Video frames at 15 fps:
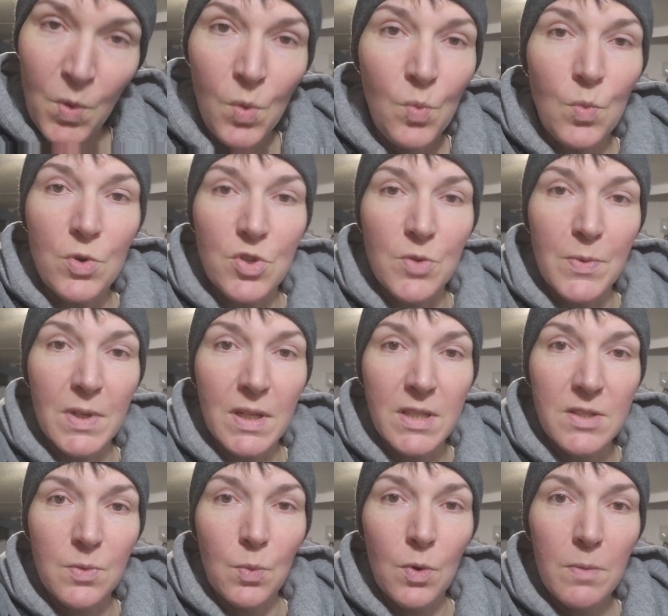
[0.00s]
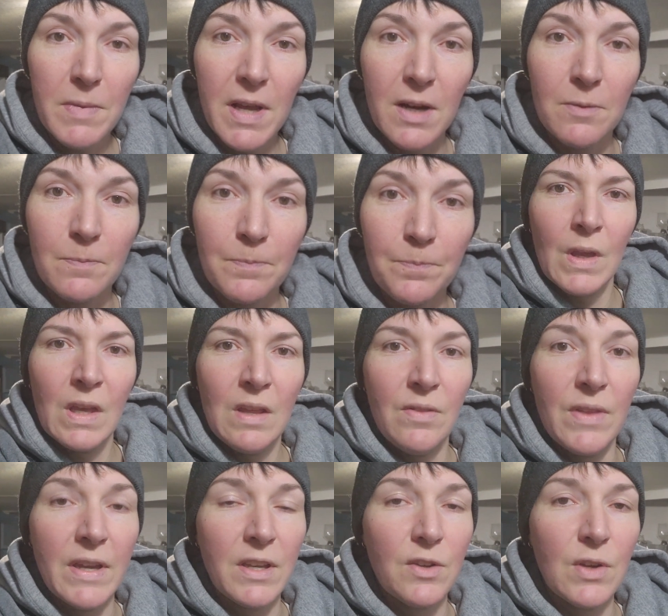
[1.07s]
we should be nice and warm now.
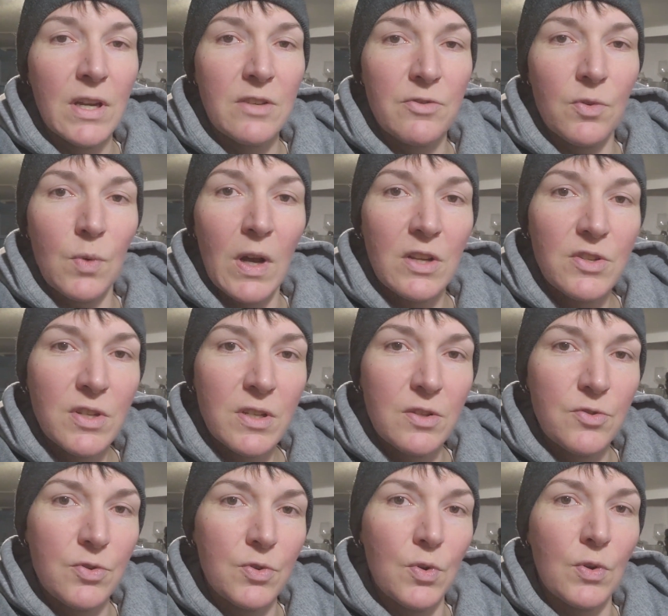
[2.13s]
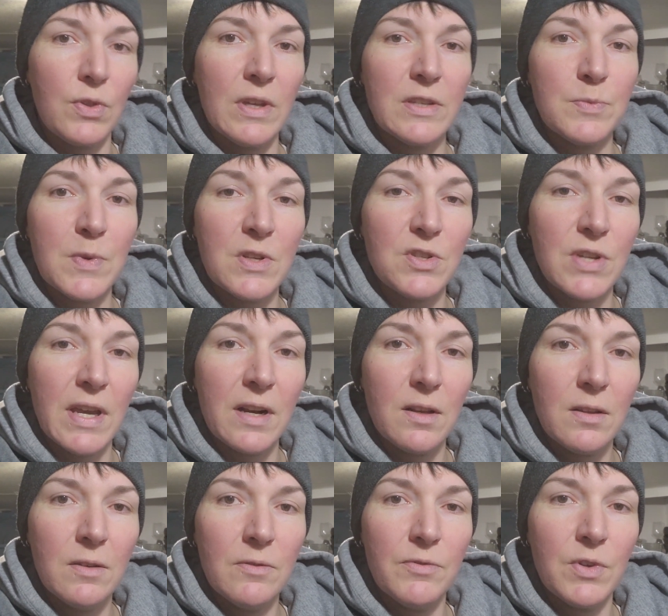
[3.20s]
Thank you guys for watching the True North Lesbian
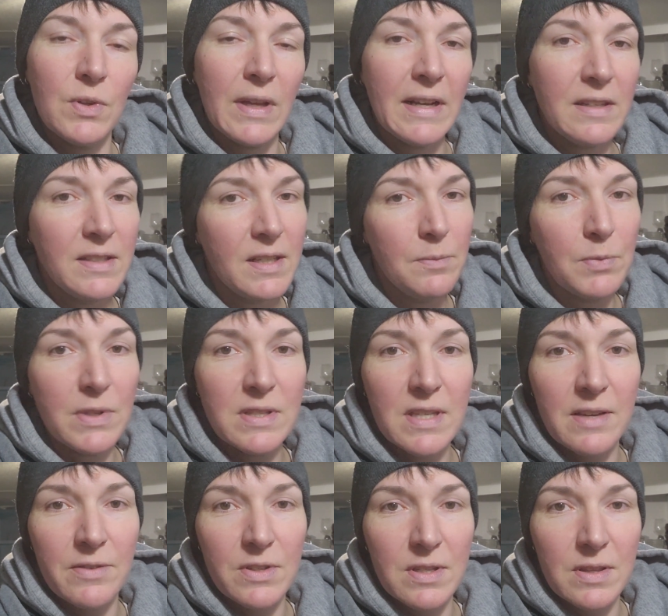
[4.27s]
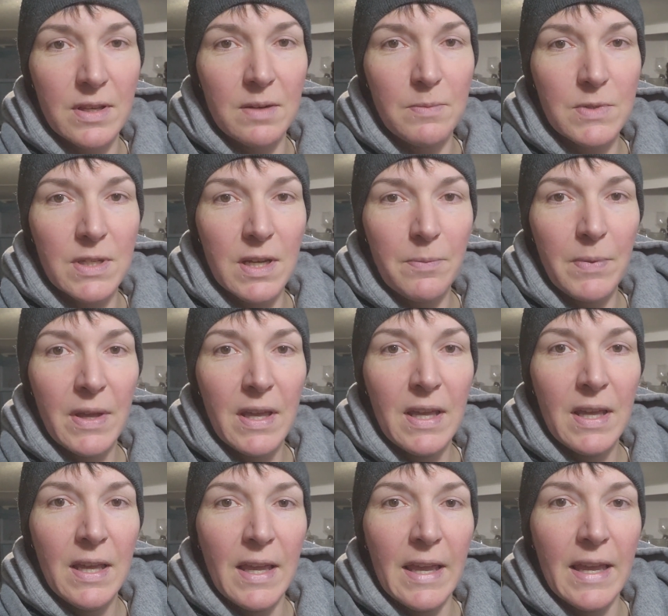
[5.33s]
channel. If you liked it, please give us a thumbs up,
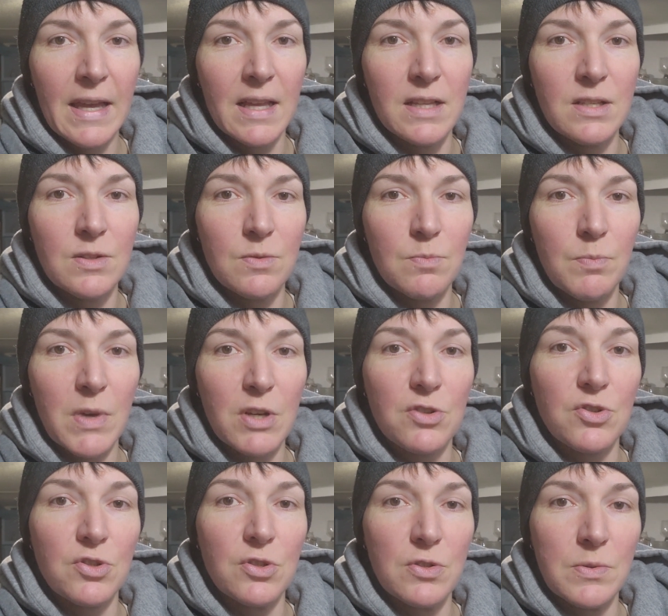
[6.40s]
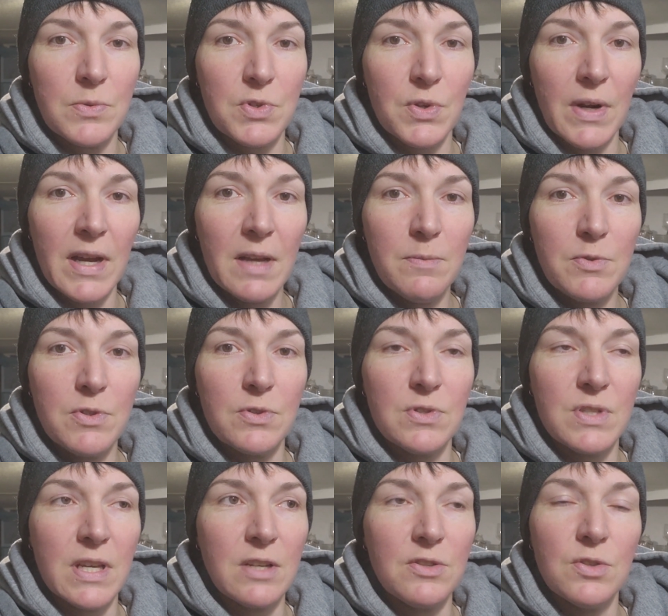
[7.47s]
and make sure you subscribe so you
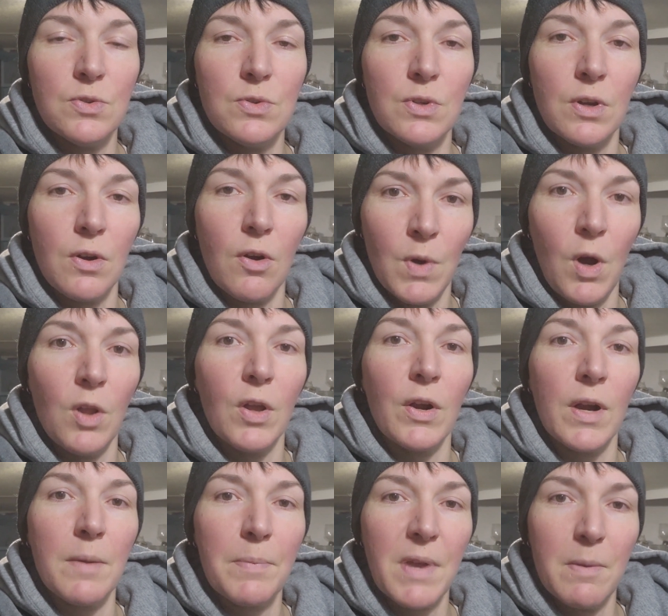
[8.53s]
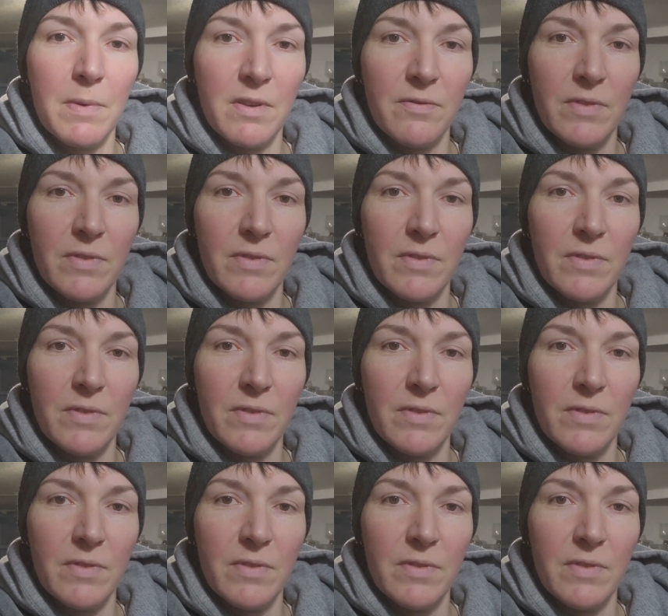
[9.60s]
stay tuned on all our upcoming